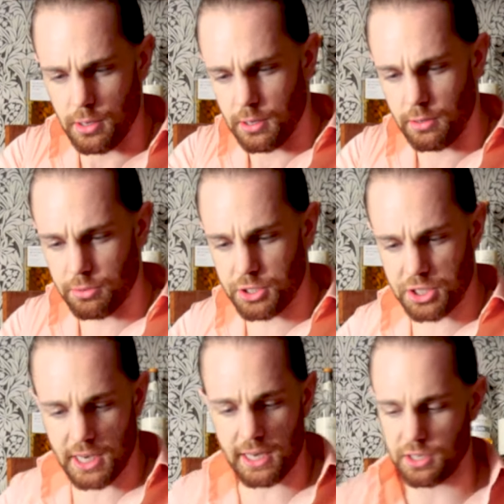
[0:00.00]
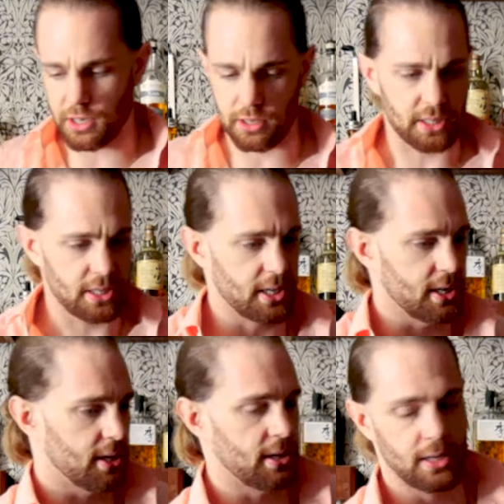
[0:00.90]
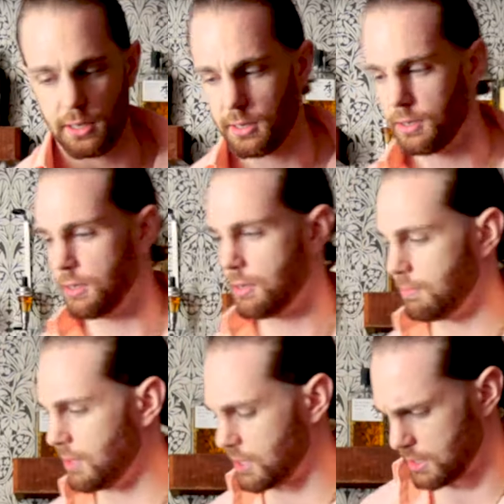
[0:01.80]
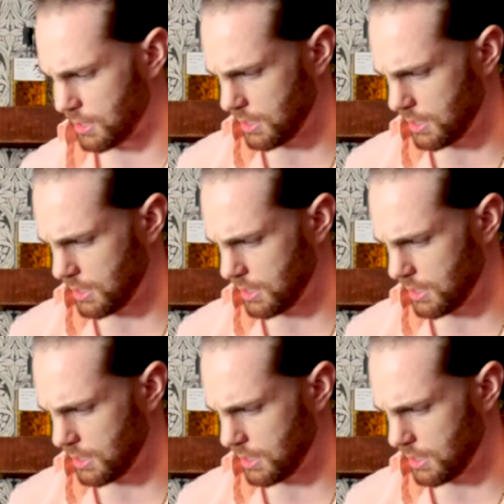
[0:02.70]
We'll just ice our tin mixing